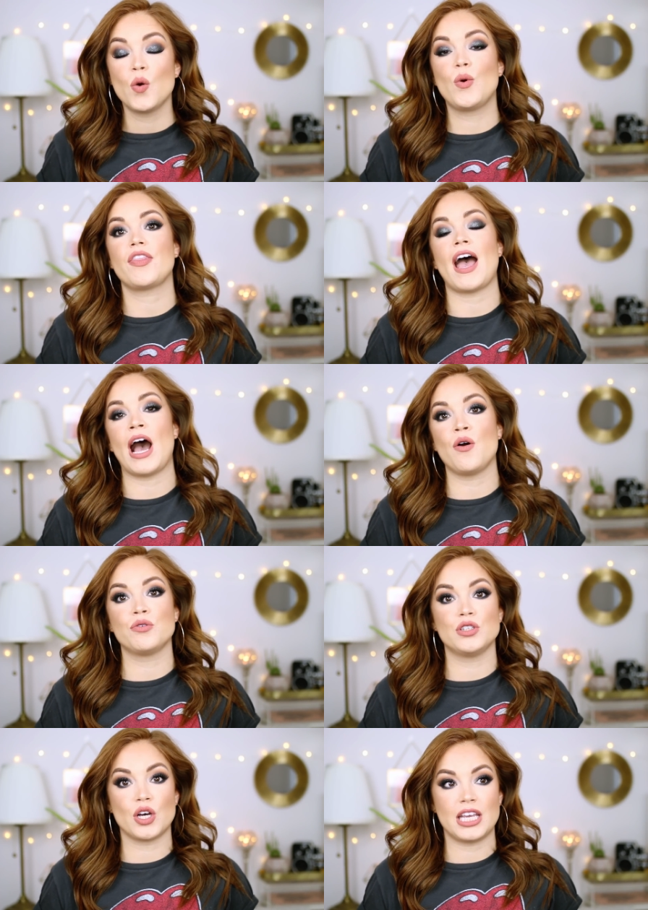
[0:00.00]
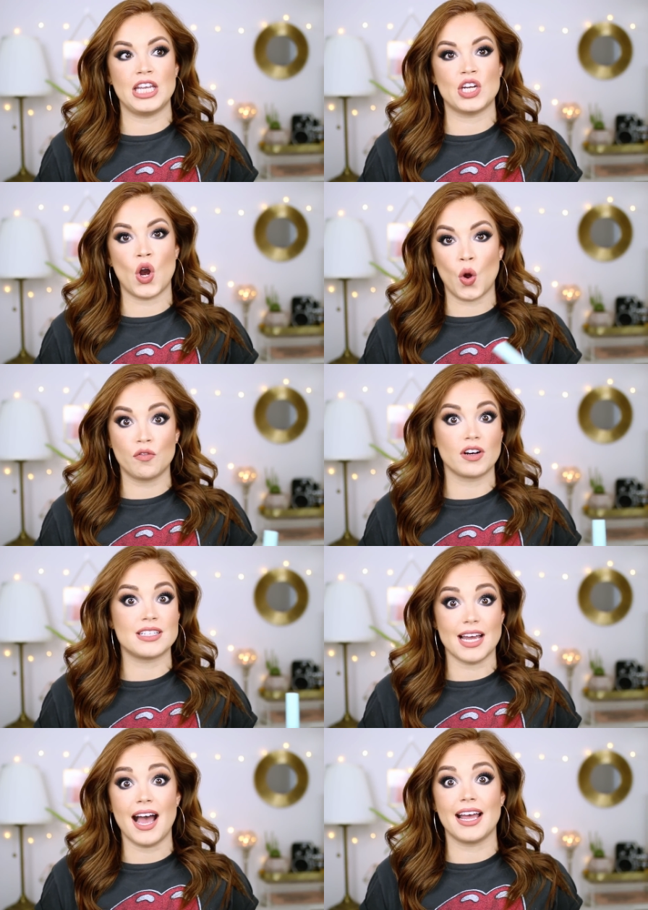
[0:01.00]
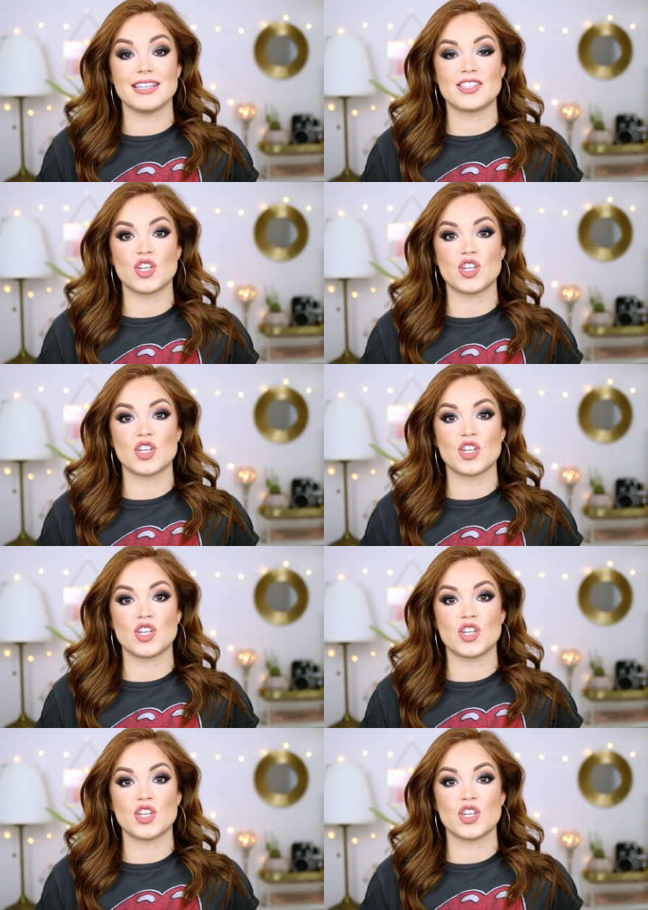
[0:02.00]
without looking overdone.